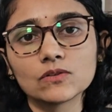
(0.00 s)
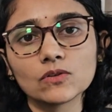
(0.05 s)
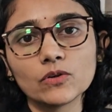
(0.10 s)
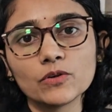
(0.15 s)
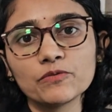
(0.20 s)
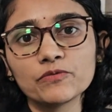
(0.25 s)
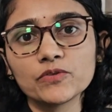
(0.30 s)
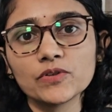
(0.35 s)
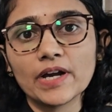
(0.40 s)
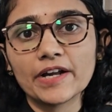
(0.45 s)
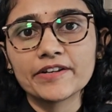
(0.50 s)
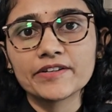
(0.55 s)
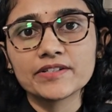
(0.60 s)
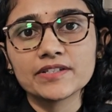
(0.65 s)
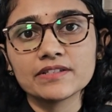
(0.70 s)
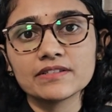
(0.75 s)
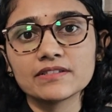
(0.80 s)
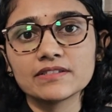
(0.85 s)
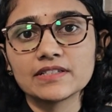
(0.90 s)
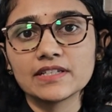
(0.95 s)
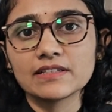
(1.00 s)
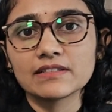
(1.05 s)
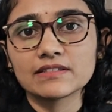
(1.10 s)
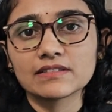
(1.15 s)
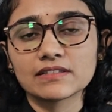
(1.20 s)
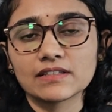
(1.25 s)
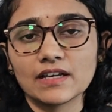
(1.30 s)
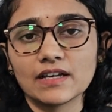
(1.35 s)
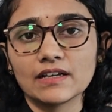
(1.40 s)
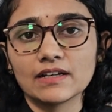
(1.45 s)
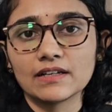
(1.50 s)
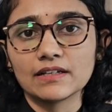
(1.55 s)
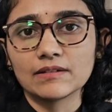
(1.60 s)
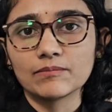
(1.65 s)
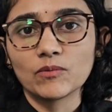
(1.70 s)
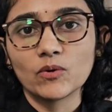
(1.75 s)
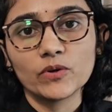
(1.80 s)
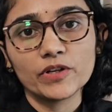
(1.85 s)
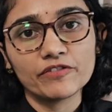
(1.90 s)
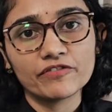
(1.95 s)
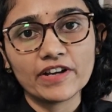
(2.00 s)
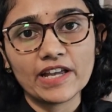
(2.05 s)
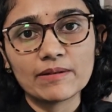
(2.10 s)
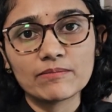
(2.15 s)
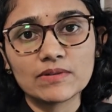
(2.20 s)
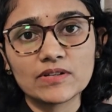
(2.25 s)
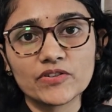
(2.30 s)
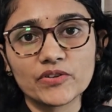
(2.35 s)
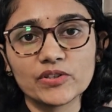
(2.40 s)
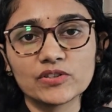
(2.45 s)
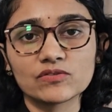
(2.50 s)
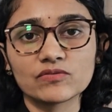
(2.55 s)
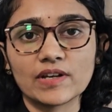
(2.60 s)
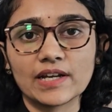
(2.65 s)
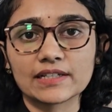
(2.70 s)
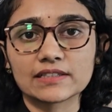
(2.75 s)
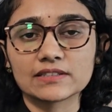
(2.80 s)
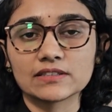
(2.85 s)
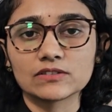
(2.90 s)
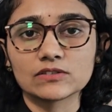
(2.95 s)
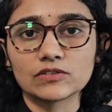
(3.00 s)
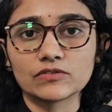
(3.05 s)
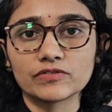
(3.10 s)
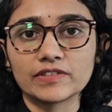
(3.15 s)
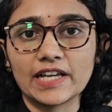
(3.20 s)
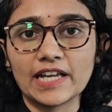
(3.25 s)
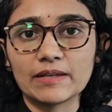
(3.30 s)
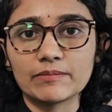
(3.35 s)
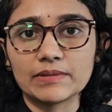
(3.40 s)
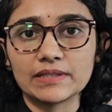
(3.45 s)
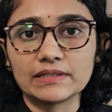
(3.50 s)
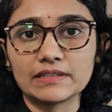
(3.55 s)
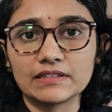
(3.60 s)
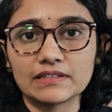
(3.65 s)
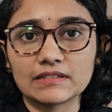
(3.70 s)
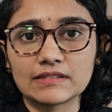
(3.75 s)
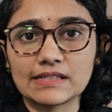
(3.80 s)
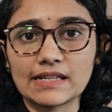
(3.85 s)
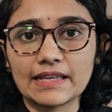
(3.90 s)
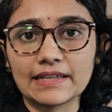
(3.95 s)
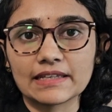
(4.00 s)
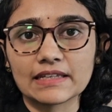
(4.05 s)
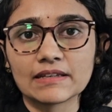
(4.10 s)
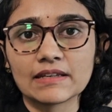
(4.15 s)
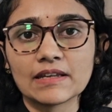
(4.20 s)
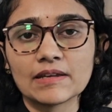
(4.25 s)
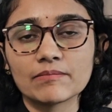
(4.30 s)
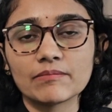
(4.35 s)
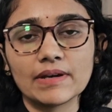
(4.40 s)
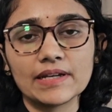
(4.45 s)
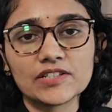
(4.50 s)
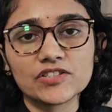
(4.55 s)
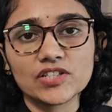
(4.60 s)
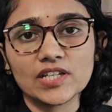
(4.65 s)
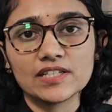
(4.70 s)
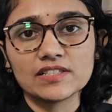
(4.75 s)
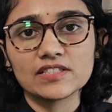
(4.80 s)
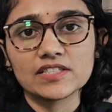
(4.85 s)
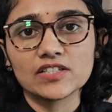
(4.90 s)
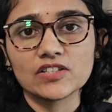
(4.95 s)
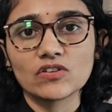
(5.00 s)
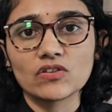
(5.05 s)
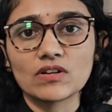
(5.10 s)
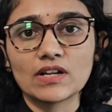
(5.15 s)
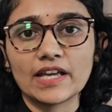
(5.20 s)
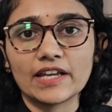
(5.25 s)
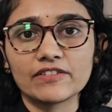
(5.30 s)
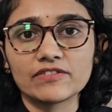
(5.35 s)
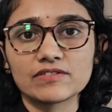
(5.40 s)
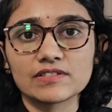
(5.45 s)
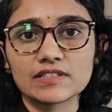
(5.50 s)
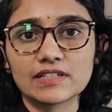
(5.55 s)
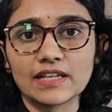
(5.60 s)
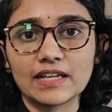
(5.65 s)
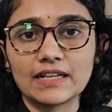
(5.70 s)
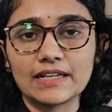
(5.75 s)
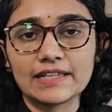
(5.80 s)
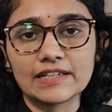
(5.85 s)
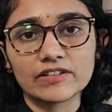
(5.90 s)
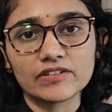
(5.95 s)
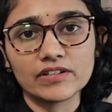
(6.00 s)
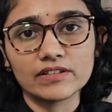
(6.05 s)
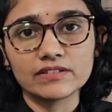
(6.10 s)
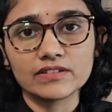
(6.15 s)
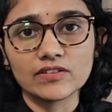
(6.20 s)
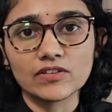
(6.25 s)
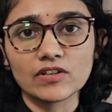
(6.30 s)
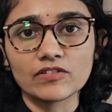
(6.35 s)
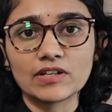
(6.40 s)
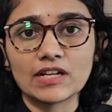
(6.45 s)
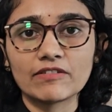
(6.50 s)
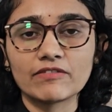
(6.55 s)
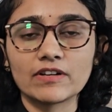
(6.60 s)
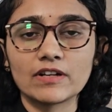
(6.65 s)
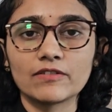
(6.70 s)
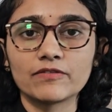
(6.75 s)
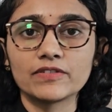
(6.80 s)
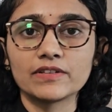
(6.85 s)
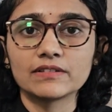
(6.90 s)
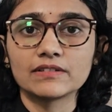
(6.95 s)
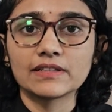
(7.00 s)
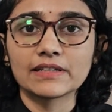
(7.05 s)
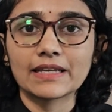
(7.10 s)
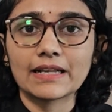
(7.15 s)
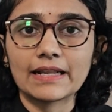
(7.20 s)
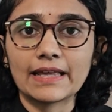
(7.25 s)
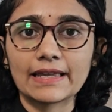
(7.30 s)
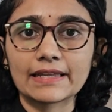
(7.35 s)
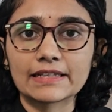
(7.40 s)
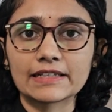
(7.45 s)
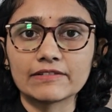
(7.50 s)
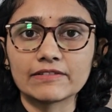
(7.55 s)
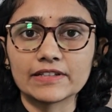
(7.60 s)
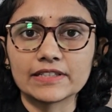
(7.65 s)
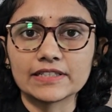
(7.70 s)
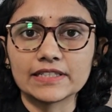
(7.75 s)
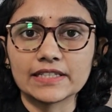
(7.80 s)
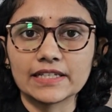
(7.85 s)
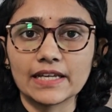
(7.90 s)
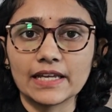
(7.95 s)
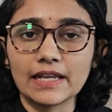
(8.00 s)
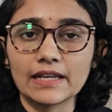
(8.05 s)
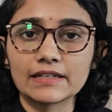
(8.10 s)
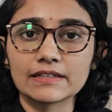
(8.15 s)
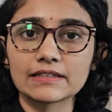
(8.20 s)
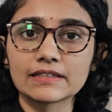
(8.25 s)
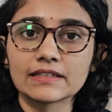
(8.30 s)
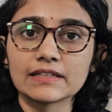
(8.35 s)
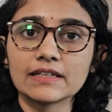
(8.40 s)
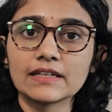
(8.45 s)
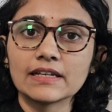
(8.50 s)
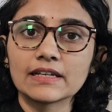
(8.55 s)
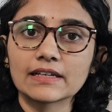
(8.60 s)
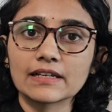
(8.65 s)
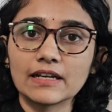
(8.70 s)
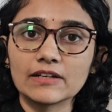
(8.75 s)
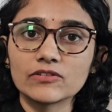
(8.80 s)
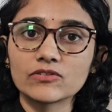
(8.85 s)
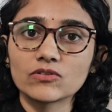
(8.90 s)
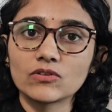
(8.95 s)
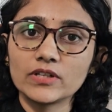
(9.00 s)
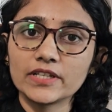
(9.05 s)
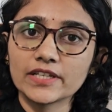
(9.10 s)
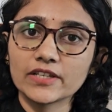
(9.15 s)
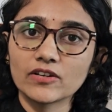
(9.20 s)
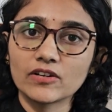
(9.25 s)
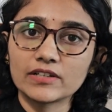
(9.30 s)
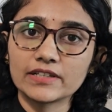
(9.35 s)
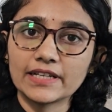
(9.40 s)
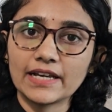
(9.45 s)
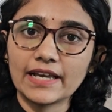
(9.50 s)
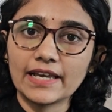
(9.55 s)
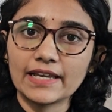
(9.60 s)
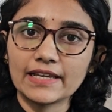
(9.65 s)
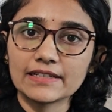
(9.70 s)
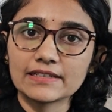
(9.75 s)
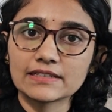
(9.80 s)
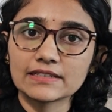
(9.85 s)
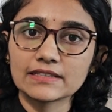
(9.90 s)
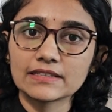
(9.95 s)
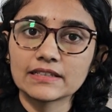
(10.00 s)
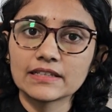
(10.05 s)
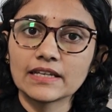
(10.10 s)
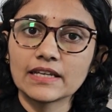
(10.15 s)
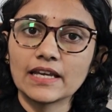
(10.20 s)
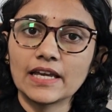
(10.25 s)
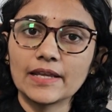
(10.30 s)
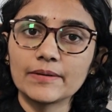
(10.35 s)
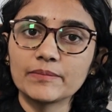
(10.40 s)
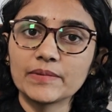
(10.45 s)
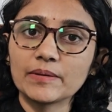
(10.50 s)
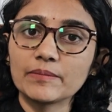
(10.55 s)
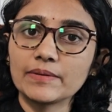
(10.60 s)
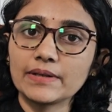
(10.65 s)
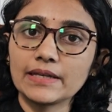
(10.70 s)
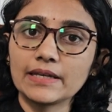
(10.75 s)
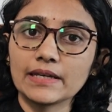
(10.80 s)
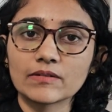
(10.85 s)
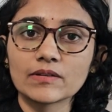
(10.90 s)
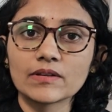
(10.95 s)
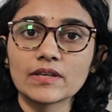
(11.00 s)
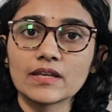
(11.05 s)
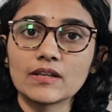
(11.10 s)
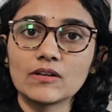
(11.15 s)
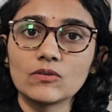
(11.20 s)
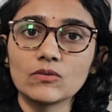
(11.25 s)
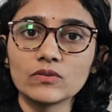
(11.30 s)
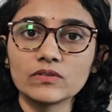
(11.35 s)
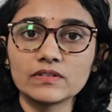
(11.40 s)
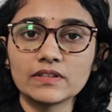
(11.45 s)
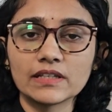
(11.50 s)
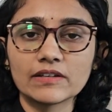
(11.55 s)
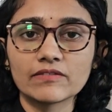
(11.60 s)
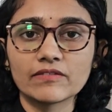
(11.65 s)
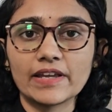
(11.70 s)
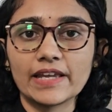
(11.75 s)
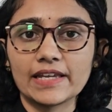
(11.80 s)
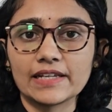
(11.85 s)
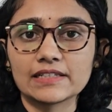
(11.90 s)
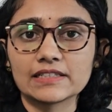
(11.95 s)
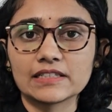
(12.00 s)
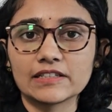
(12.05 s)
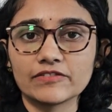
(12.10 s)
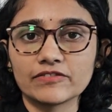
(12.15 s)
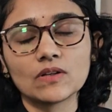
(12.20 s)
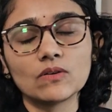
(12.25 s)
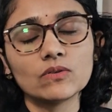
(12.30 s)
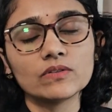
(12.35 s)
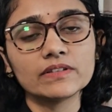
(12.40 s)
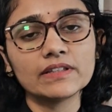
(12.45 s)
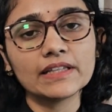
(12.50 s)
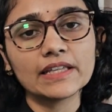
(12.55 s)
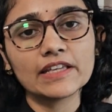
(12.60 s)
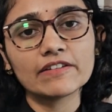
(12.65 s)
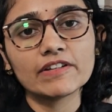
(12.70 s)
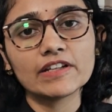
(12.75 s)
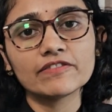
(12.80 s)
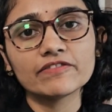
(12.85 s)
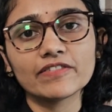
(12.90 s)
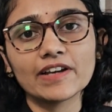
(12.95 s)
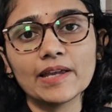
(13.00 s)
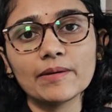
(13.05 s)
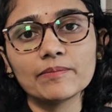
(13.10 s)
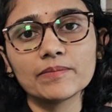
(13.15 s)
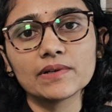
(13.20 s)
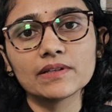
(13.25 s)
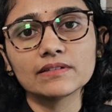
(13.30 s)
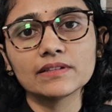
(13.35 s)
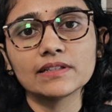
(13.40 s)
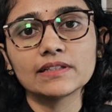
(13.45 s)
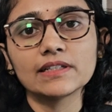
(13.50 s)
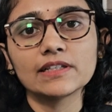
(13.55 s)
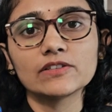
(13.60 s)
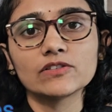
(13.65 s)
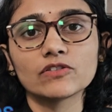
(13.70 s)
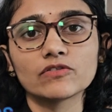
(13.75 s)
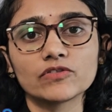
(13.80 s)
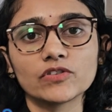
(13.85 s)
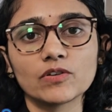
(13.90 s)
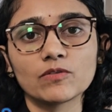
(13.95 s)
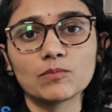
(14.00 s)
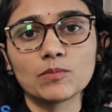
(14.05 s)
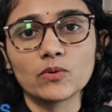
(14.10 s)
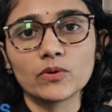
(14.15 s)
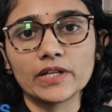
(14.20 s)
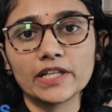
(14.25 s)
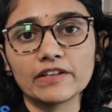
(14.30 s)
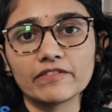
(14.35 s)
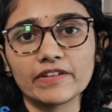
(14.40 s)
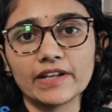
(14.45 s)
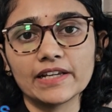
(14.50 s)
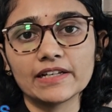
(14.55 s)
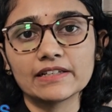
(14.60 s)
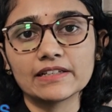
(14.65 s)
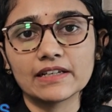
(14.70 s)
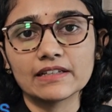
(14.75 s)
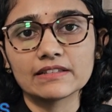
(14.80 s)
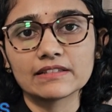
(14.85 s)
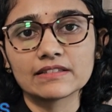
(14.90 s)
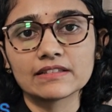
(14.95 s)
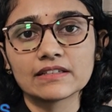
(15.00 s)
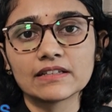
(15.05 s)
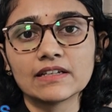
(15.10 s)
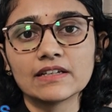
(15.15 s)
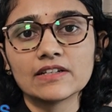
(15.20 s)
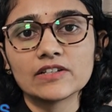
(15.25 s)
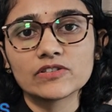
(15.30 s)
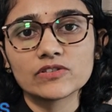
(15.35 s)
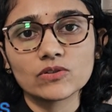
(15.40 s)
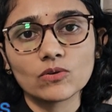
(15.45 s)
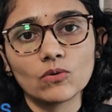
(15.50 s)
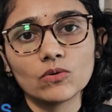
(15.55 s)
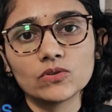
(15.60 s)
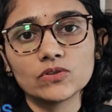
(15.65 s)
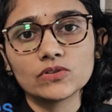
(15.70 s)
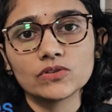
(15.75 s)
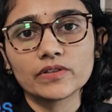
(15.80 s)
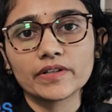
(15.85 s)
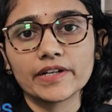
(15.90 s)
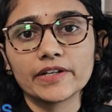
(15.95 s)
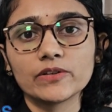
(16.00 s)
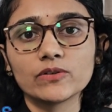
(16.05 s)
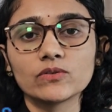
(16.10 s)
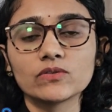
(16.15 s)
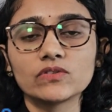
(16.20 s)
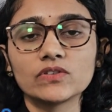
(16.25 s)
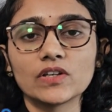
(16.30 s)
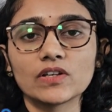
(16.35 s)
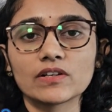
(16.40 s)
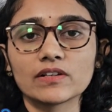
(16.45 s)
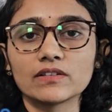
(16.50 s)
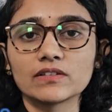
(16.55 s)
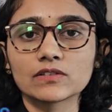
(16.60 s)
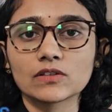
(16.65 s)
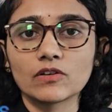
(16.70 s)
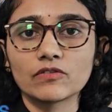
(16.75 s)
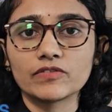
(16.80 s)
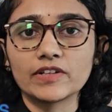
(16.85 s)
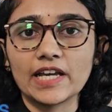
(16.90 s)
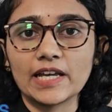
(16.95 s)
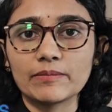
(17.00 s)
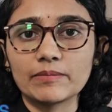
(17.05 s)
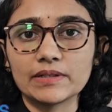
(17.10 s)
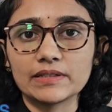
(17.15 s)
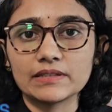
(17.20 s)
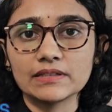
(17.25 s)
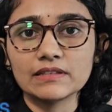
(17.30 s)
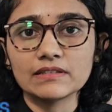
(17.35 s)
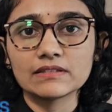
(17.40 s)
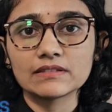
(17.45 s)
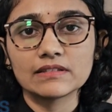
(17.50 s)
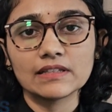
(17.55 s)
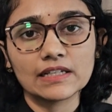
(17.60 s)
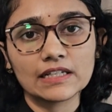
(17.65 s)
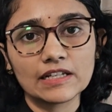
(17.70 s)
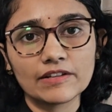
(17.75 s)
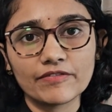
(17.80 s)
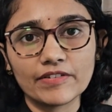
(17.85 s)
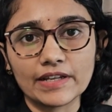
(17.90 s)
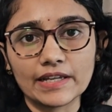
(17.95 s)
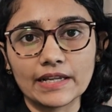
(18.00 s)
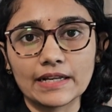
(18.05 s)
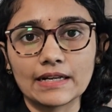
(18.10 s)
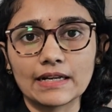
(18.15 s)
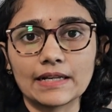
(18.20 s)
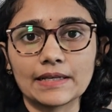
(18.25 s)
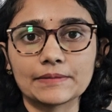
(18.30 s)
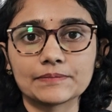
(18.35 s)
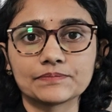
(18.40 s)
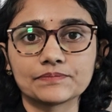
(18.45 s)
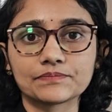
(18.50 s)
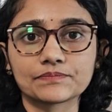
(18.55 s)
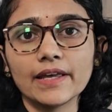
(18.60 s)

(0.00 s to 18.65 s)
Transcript: So if you address these modifiable risk factors of diabetes, like by changing your lifestyle, increasing your level of physical activity and controlling your diet, and maybe losing weight, if losing even 5% of your body weight has shown to reduce your risk of diabetes significantly.